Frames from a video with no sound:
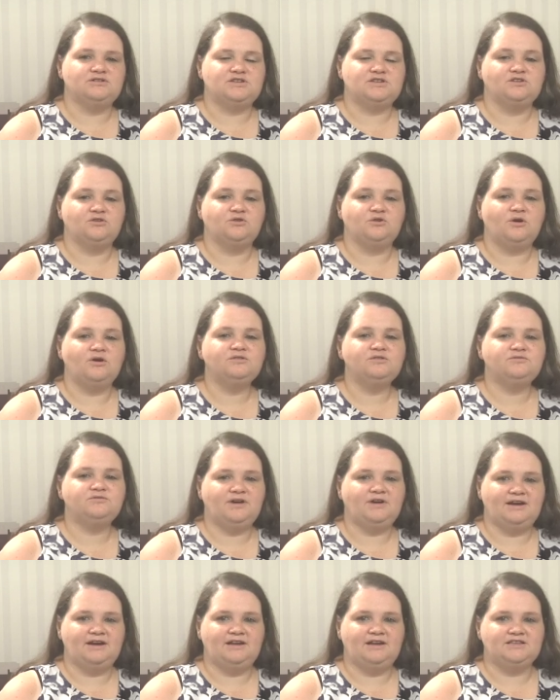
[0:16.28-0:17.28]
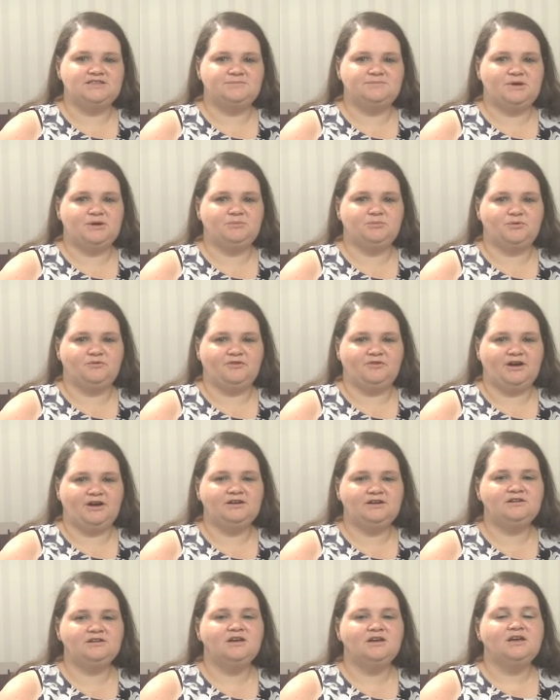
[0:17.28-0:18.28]
in grant finance being
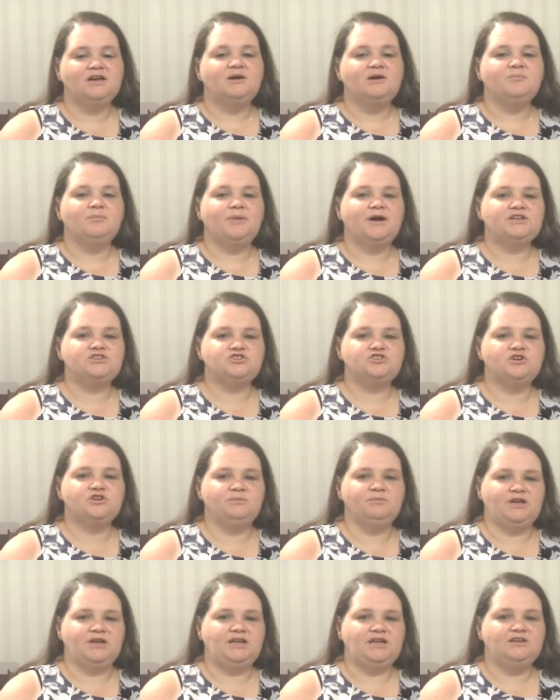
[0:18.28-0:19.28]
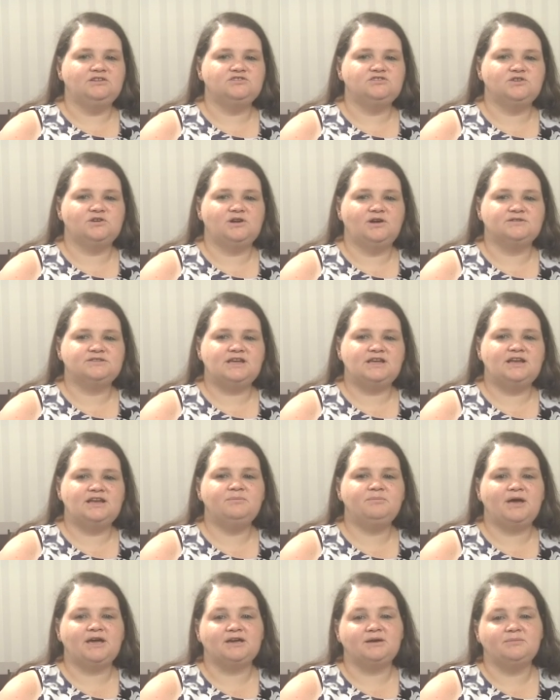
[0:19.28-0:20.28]
provided by Germany to close any
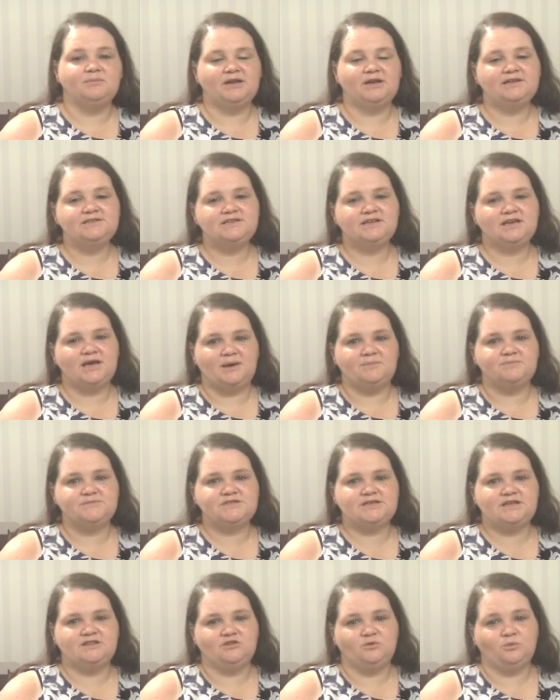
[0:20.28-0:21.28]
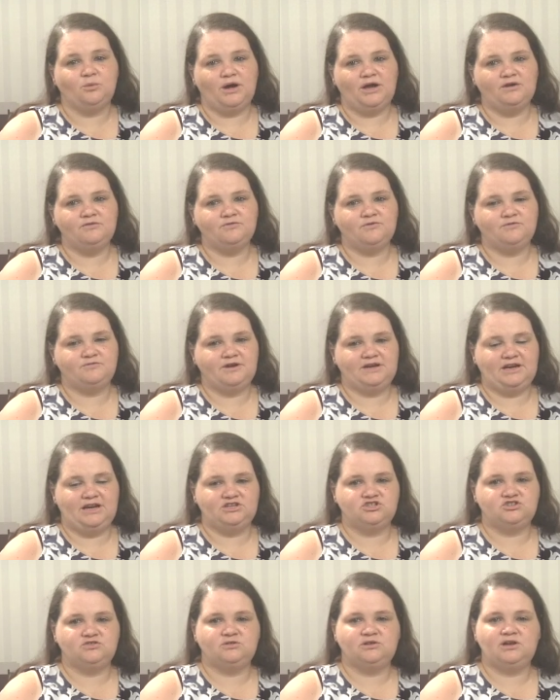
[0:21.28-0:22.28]
bankability gaps in the way for
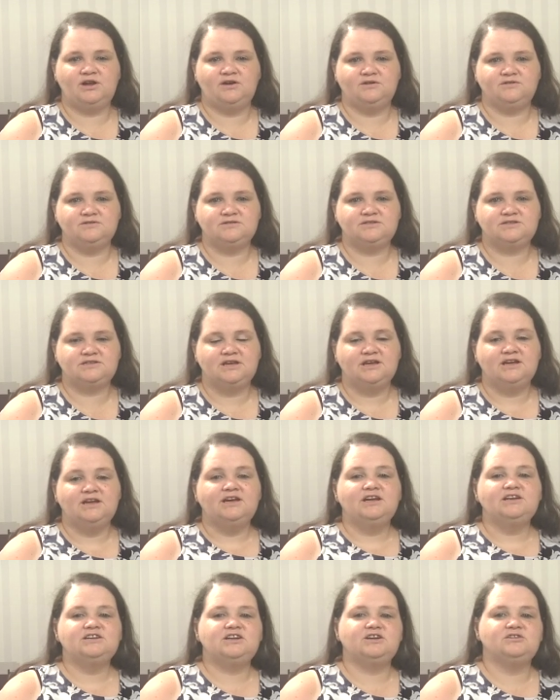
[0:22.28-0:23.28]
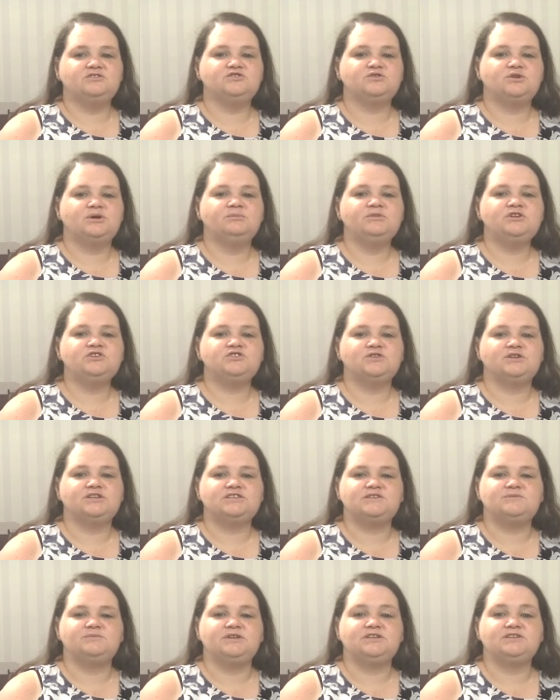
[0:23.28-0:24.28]
financial close. Terence Creamer
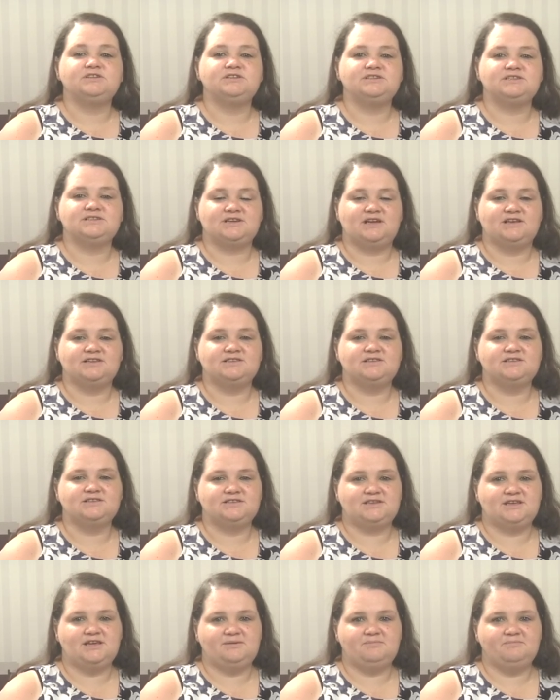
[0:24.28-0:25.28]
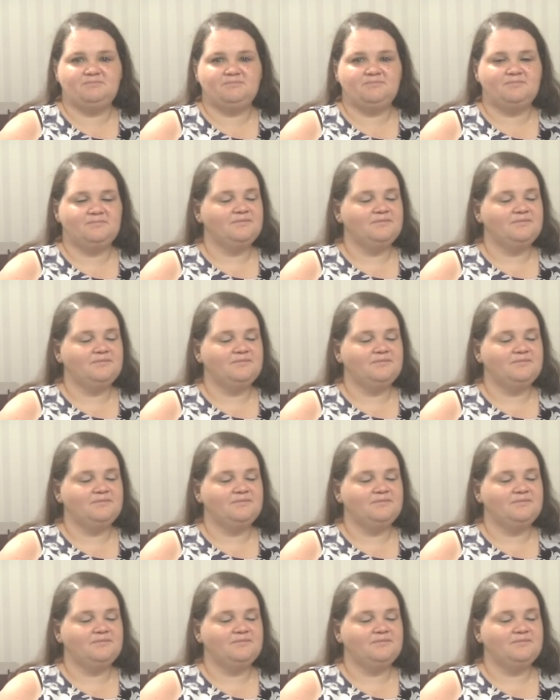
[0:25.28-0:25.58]
joins me to discuss the scheme.